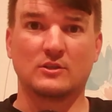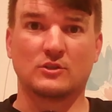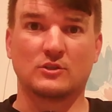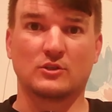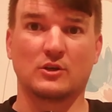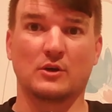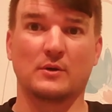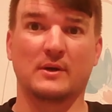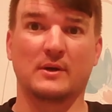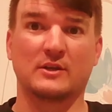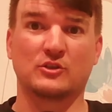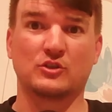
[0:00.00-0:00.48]

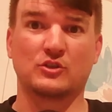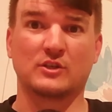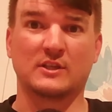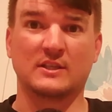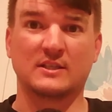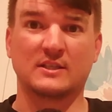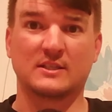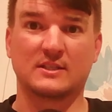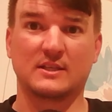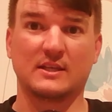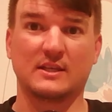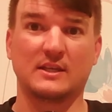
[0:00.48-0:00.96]
So as you
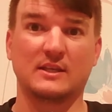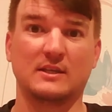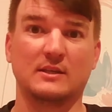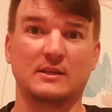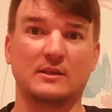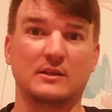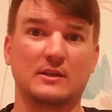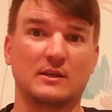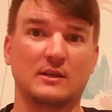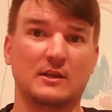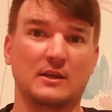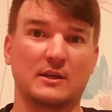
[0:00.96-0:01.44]
can
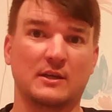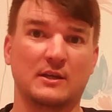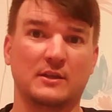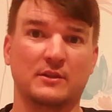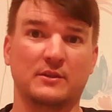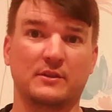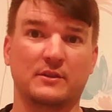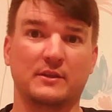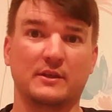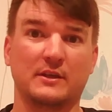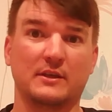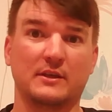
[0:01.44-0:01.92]
see
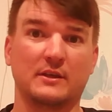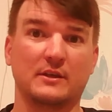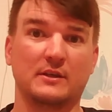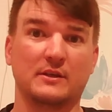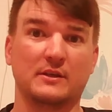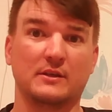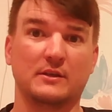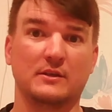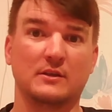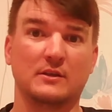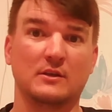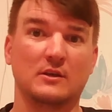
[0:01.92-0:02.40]
in
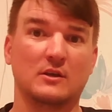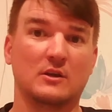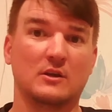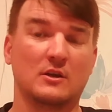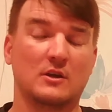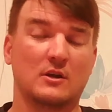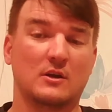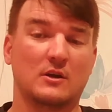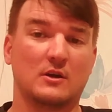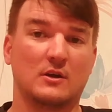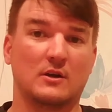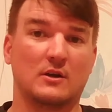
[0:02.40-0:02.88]
the
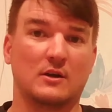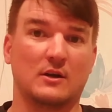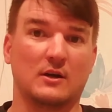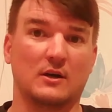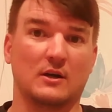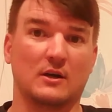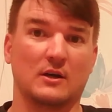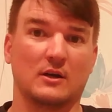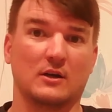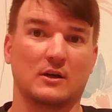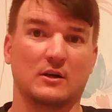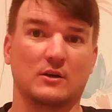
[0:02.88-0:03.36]

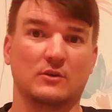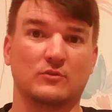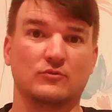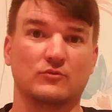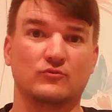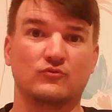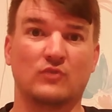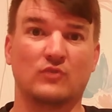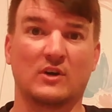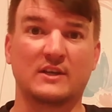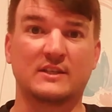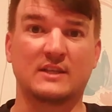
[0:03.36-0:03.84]

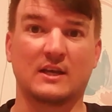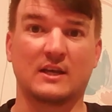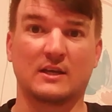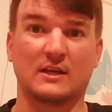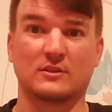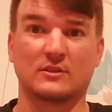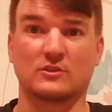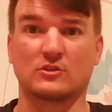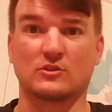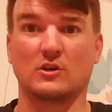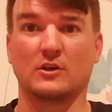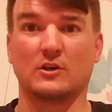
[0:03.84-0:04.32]
right
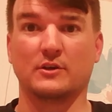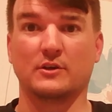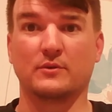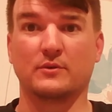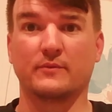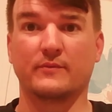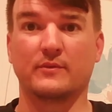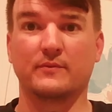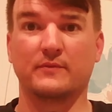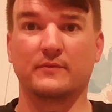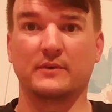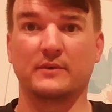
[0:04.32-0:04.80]
hand side
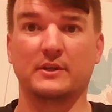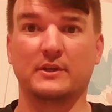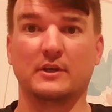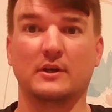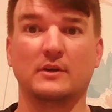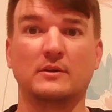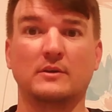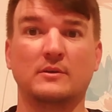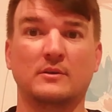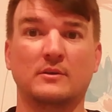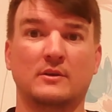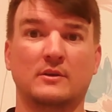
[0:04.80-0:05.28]
of the
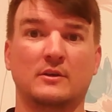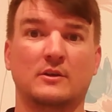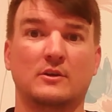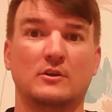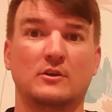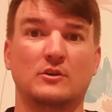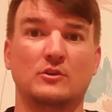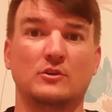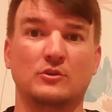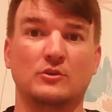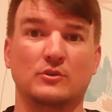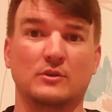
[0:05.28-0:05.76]
video,
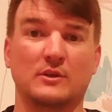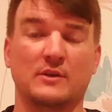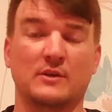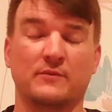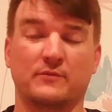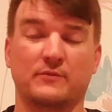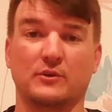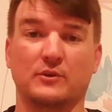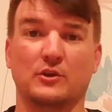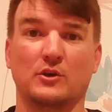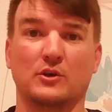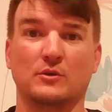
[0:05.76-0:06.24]
if you